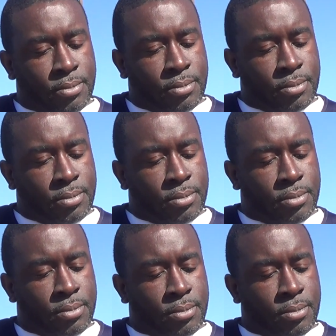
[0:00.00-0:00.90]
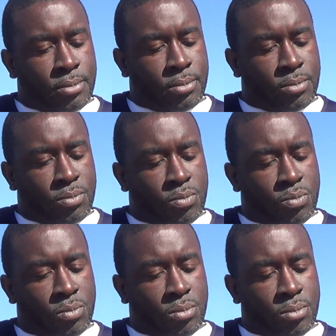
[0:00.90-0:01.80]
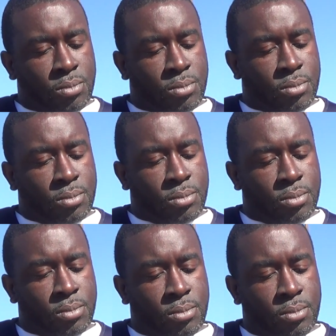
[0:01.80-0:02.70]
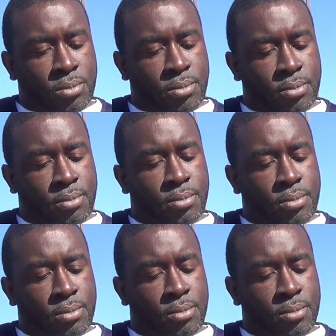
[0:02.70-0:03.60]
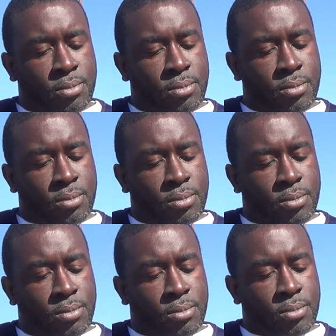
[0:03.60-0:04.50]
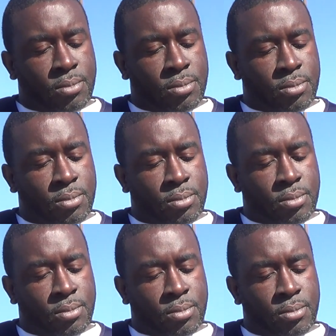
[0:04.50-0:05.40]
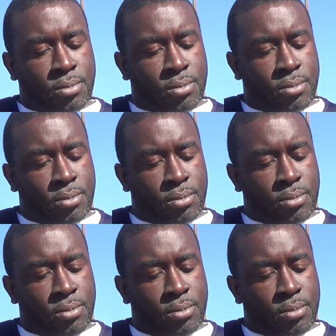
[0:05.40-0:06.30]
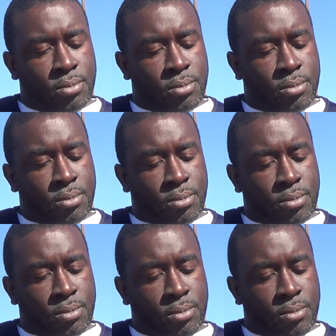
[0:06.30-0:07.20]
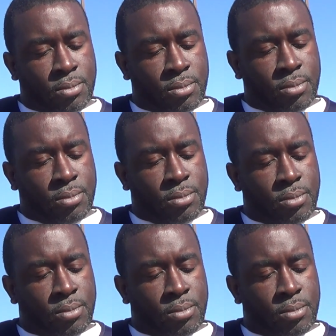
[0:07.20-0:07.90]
(silent)